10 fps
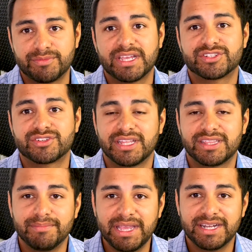making sure
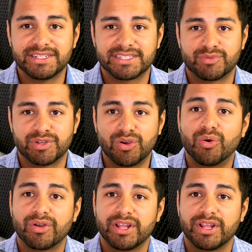that the maintenance is
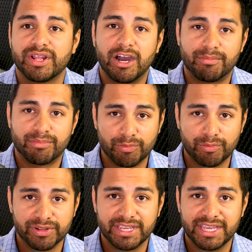recorded
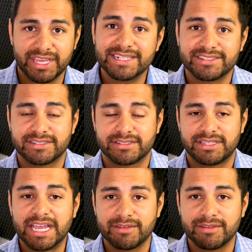appropriately. And
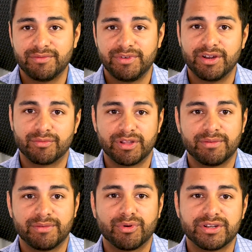that can be, you know, really
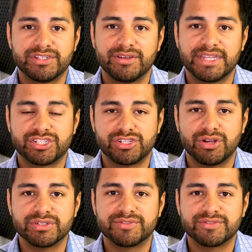important to you, and that
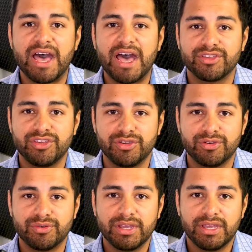shows
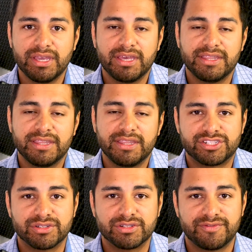value. That
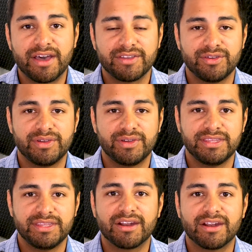shows value in
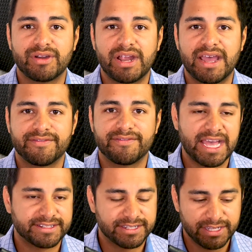the aircraft
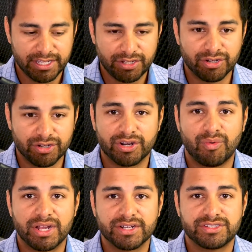that you're going to
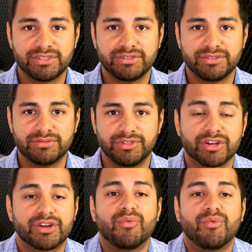want
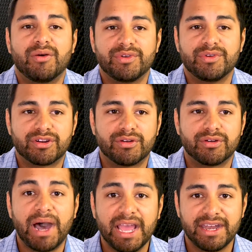when you're going to
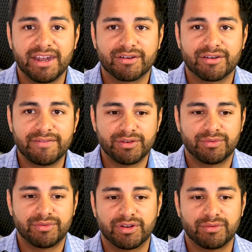buy an aircraft. You're
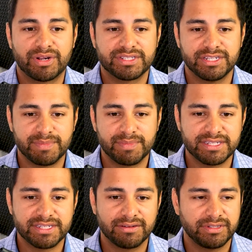going to want to see it's
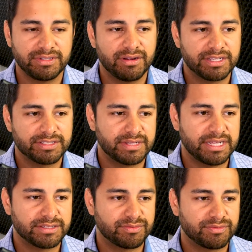maintained, you know,
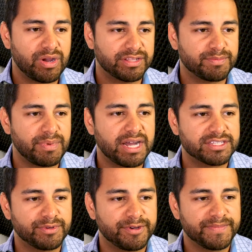as well as
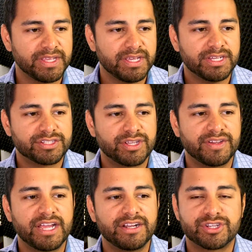possible.
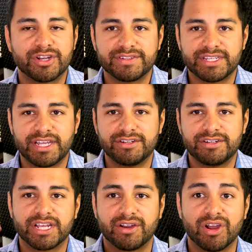So you got your service
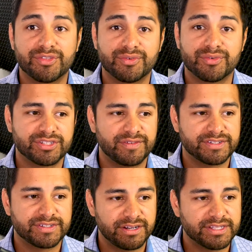centers, you got your authorized
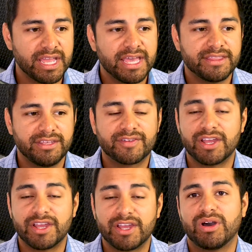service centers, then you've
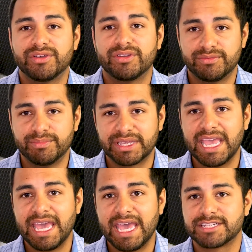got your well-known
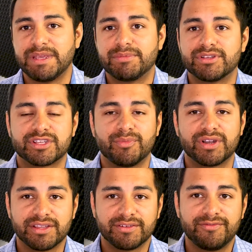mechanics. Maybe there's
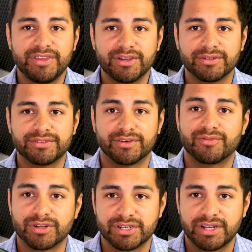someone on the field, you're
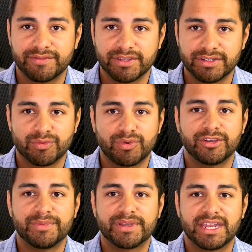fortunate enough there's a
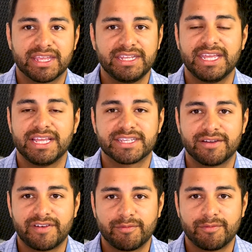well-known mechanic, he takes
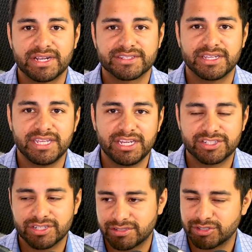care of everybody's
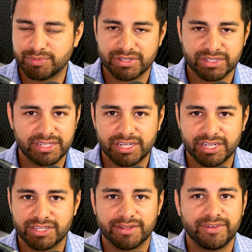citations, there's a bunch of
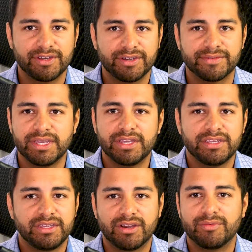citations on the field,
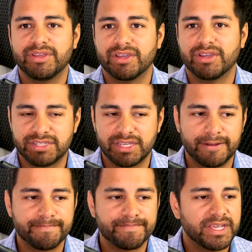you know, we go to
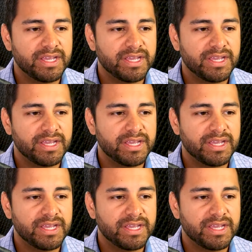him.